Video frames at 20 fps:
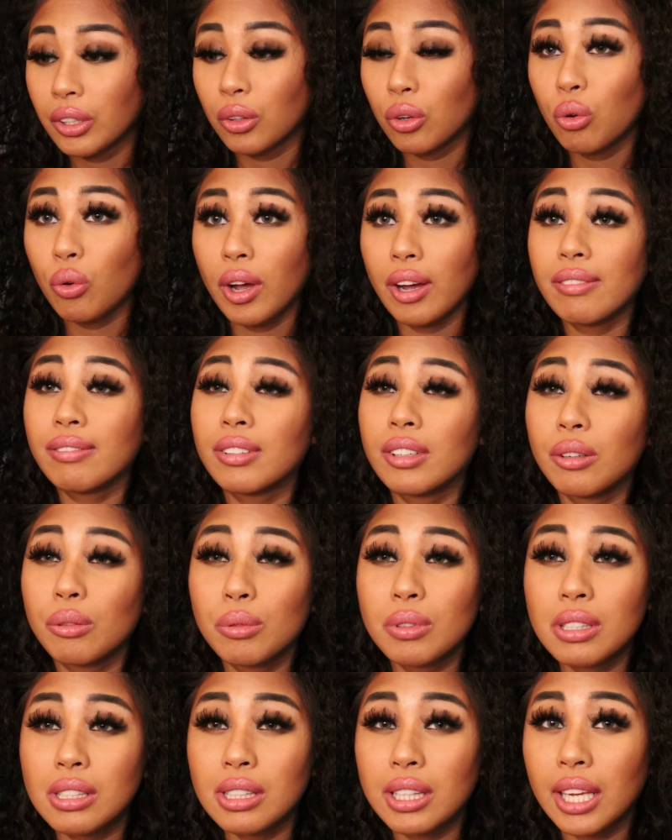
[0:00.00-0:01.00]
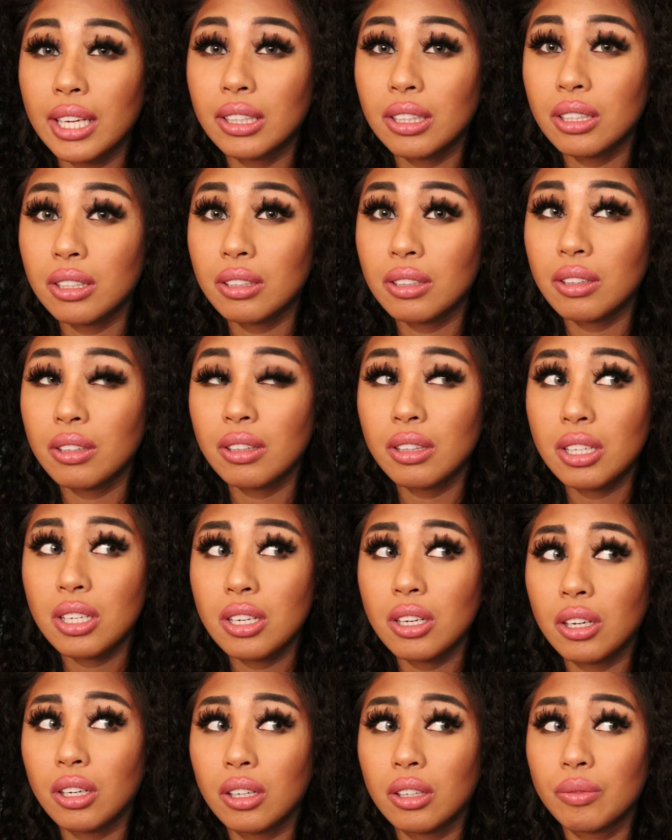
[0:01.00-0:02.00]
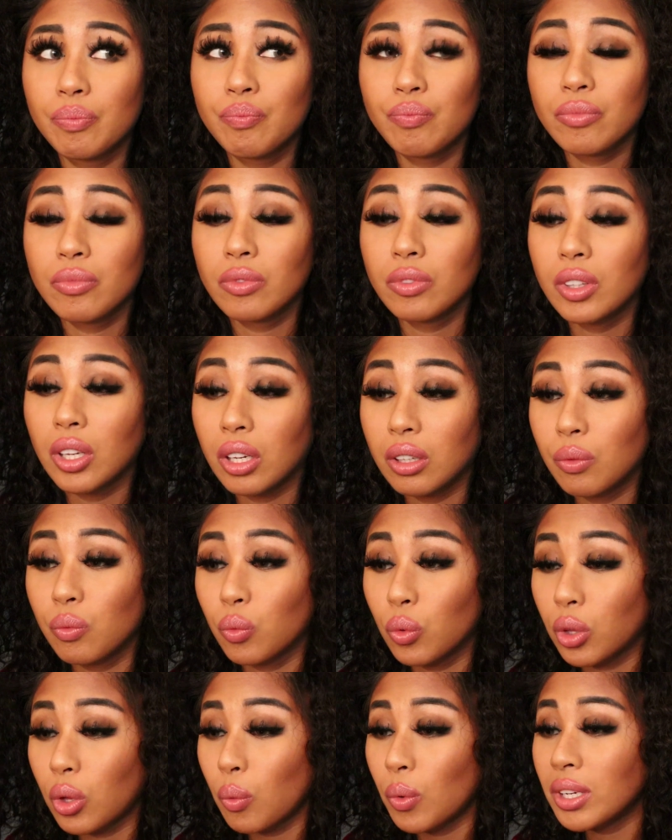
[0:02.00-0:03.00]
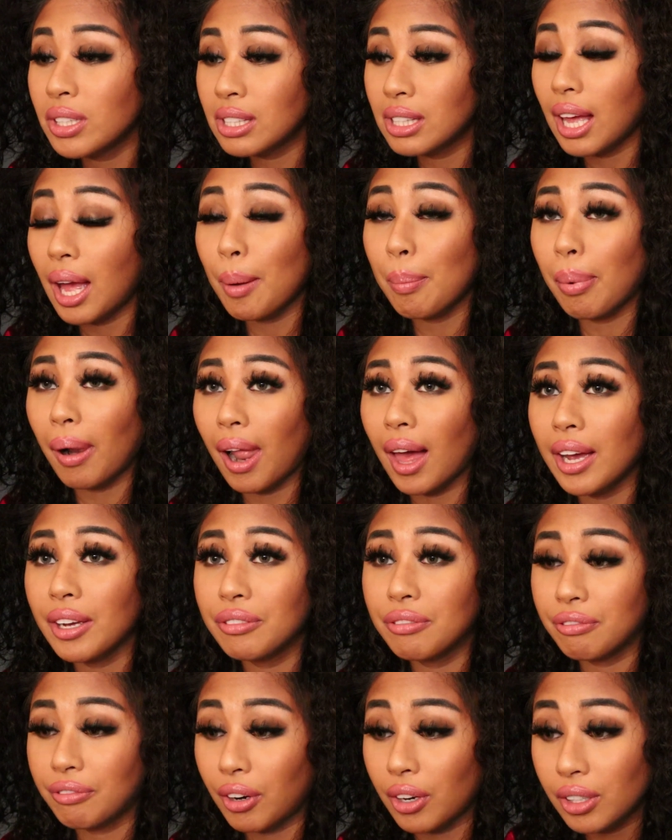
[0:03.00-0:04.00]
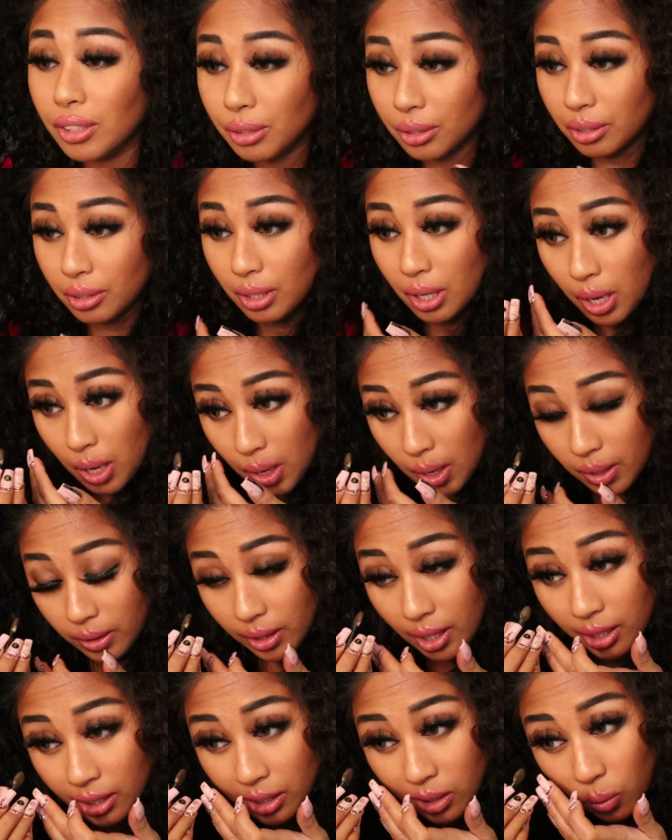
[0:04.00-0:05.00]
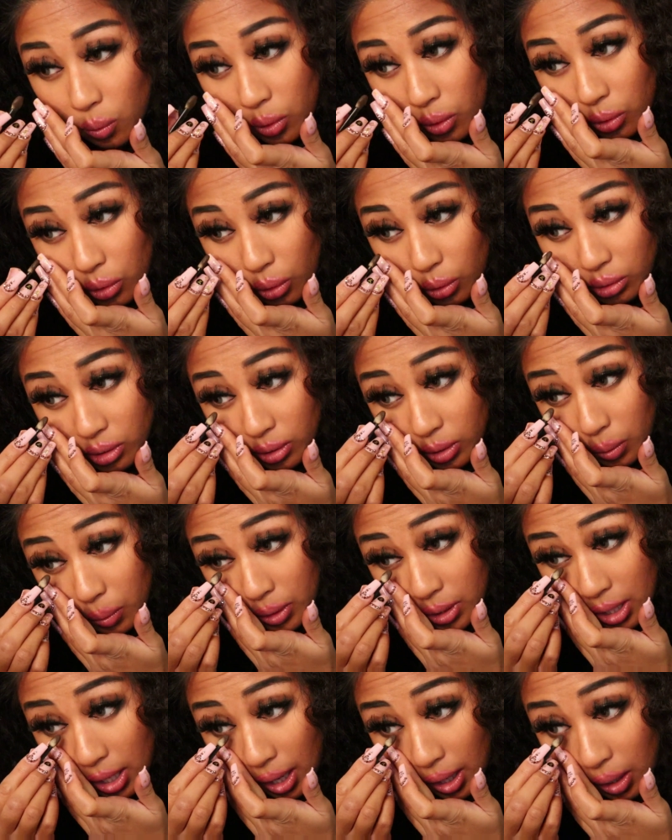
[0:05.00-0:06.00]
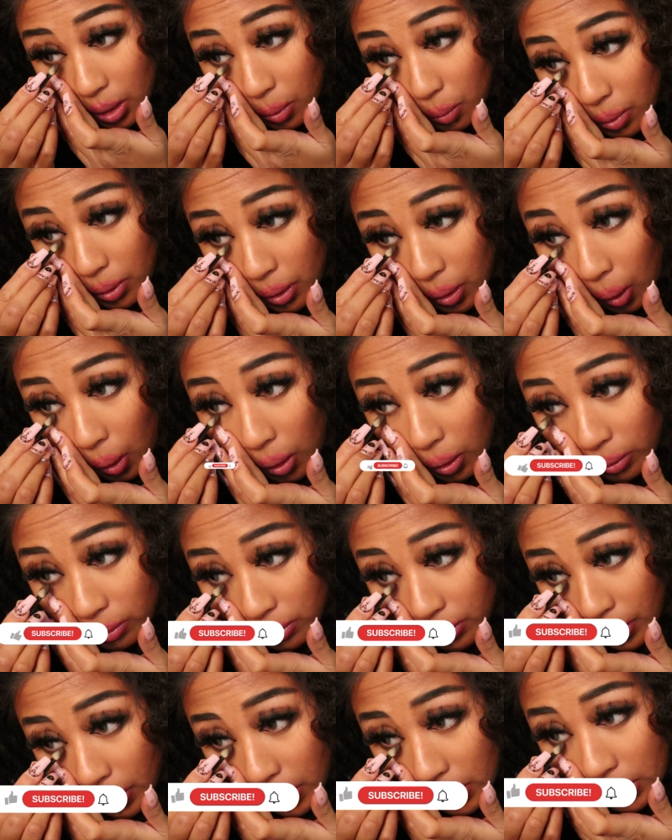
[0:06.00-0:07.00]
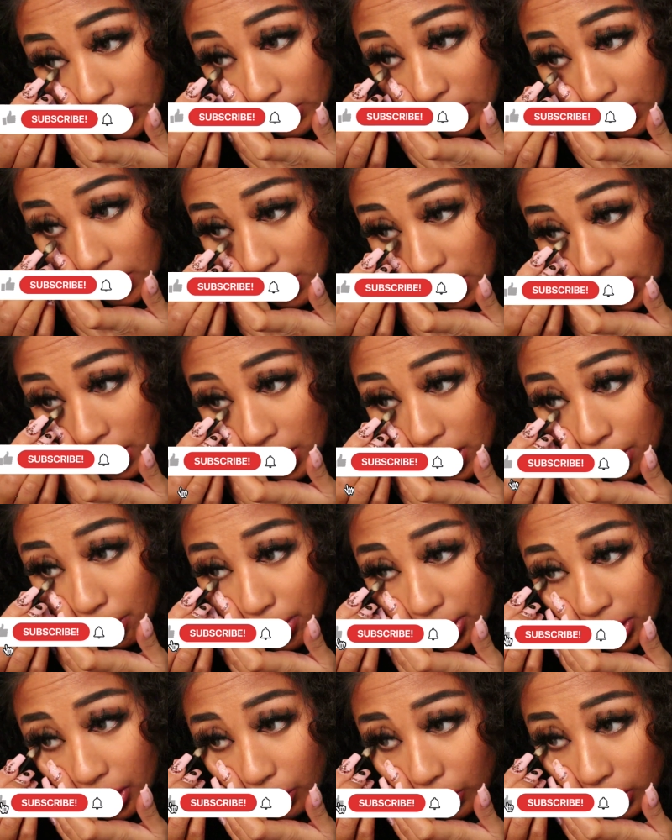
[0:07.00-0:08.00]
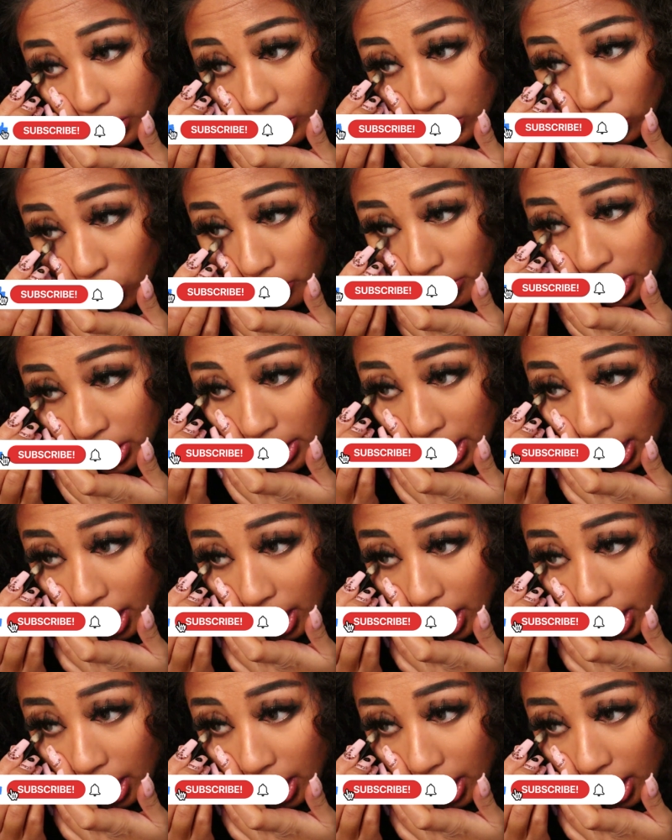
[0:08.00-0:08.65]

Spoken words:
whoever was like the ones that applied first. Those are the ones that I want to call first. But there were so many